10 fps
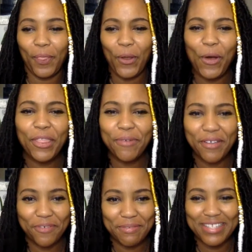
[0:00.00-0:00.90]
All the way
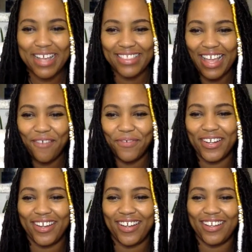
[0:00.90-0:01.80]
from South
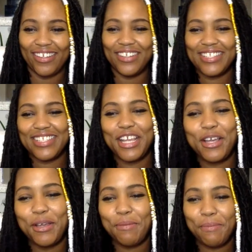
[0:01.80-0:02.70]
Africa.
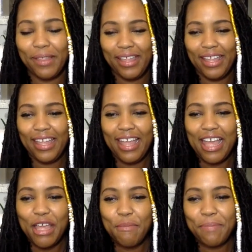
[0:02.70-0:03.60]
Awesome.
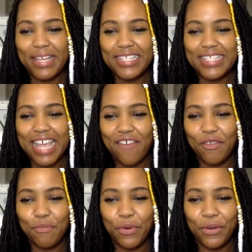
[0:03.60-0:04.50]
Peace,
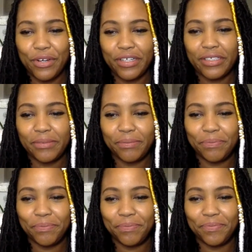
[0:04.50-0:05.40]
Kevin Bourne.
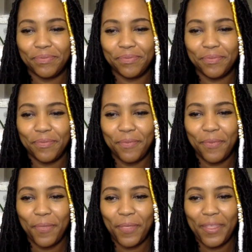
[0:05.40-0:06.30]

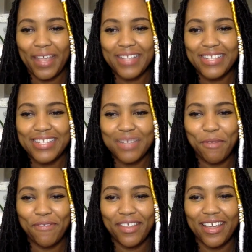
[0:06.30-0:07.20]
I see some
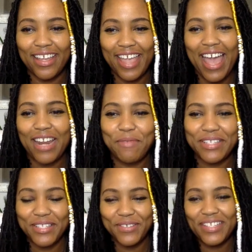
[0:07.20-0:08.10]
of the Academy
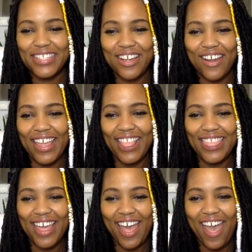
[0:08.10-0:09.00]
students are in
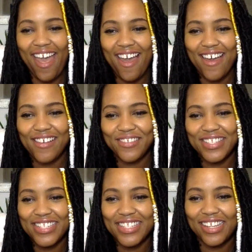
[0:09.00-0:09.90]
the
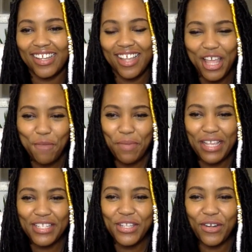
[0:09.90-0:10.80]
house.
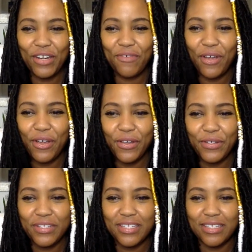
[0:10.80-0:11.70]
Peace, Noni
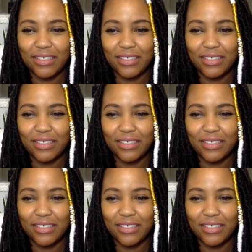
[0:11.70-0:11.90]
Rose.